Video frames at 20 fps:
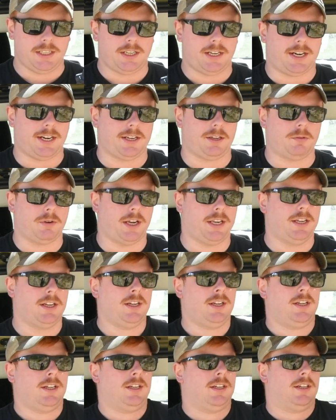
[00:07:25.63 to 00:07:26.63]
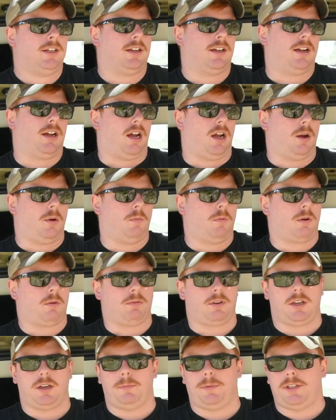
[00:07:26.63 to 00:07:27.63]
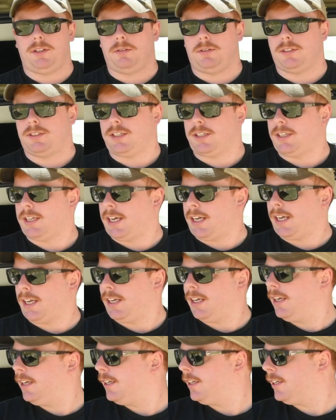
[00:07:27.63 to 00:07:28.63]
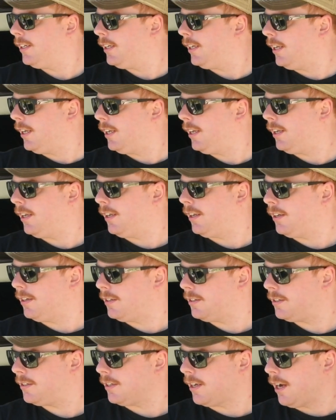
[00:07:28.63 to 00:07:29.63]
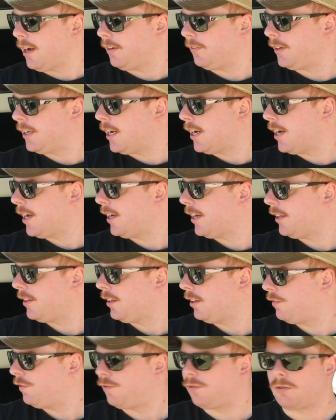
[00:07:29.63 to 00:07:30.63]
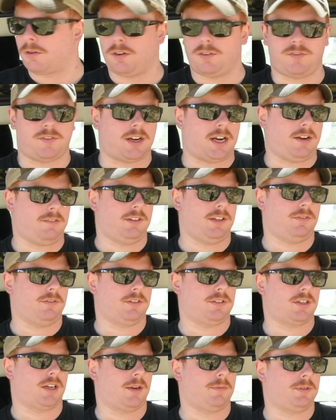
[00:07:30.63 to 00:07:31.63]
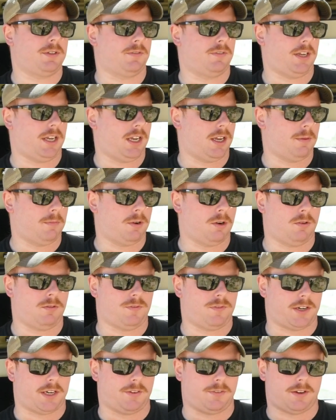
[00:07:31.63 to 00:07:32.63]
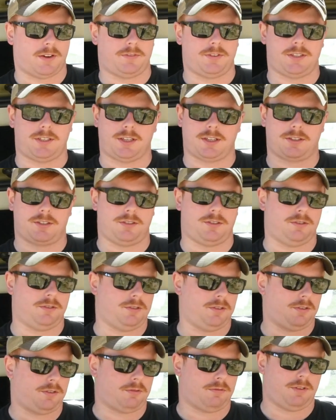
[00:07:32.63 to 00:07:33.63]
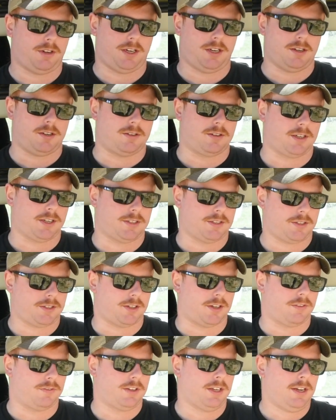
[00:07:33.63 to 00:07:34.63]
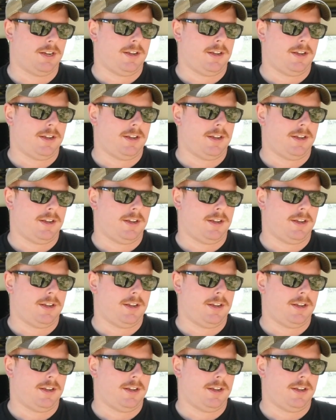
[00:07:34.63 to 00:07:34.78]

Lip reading: anyway, what we're going to be doing today is I've got, I think, 4 or 5 different types of ammo, 5.56, 223, all kinds of stuff.